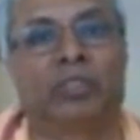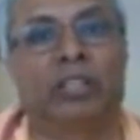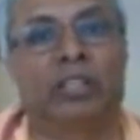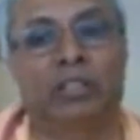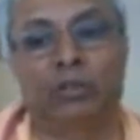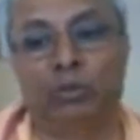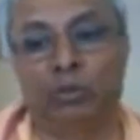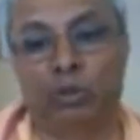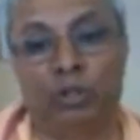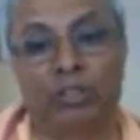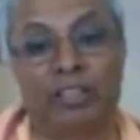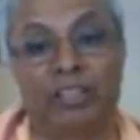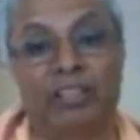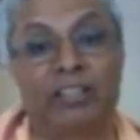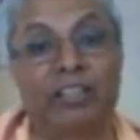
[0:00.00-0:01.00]
Then you know
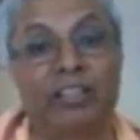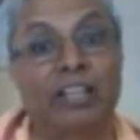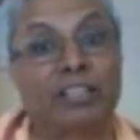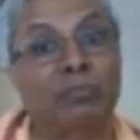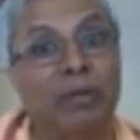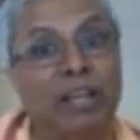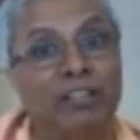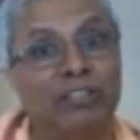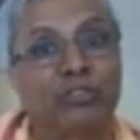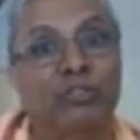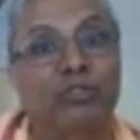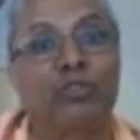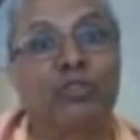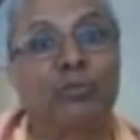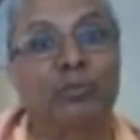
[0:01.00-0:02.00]
that the next
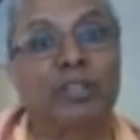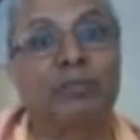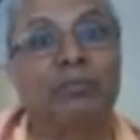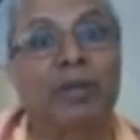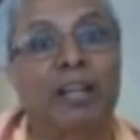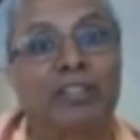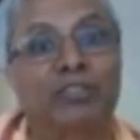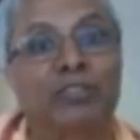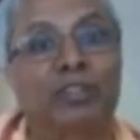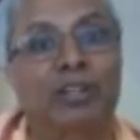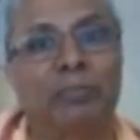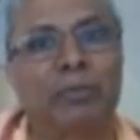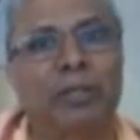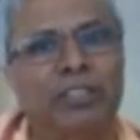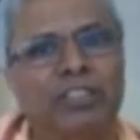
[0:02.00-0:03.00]
milestone will be in milestone
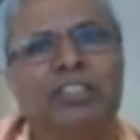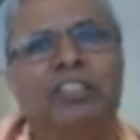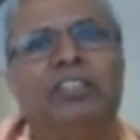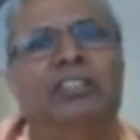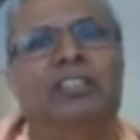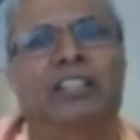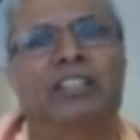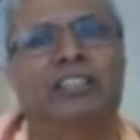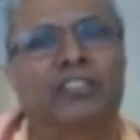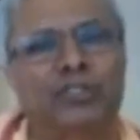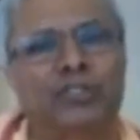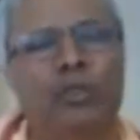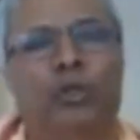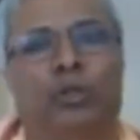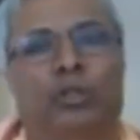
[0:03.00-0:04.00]
number three, that is
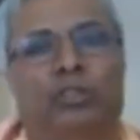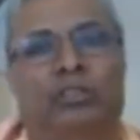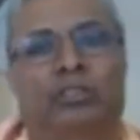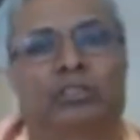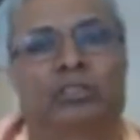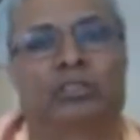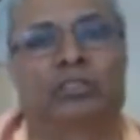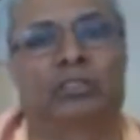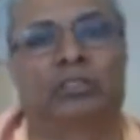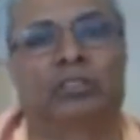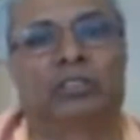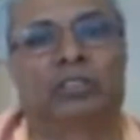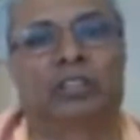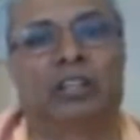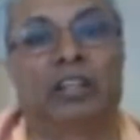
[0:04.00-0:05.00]
sure.
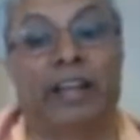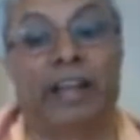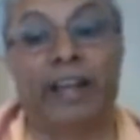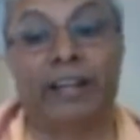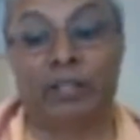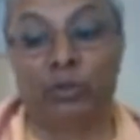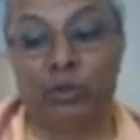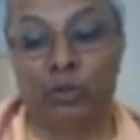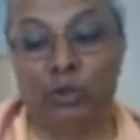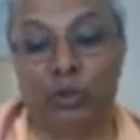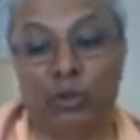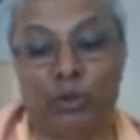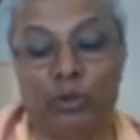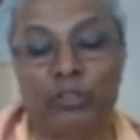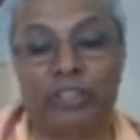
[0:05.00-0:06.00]
And you
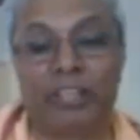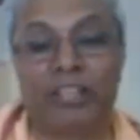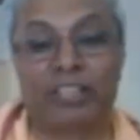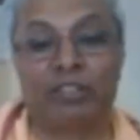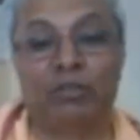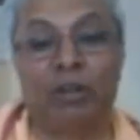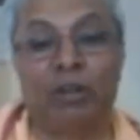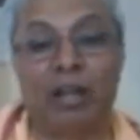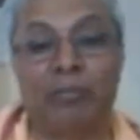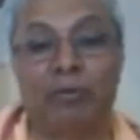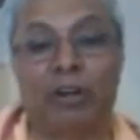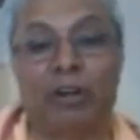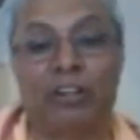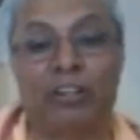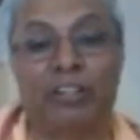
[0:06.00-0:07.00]
know that you have
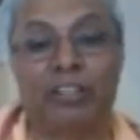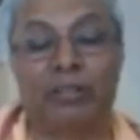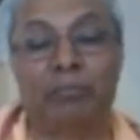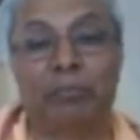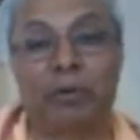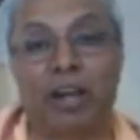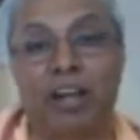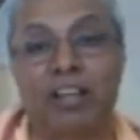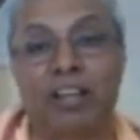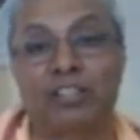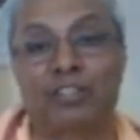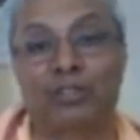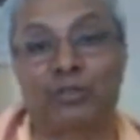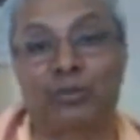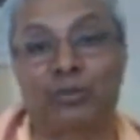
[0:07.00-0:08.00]
already
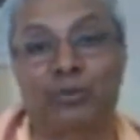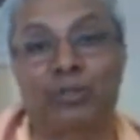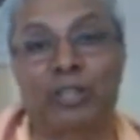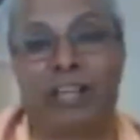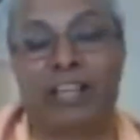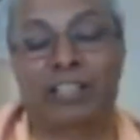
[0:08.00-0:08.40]
passed through the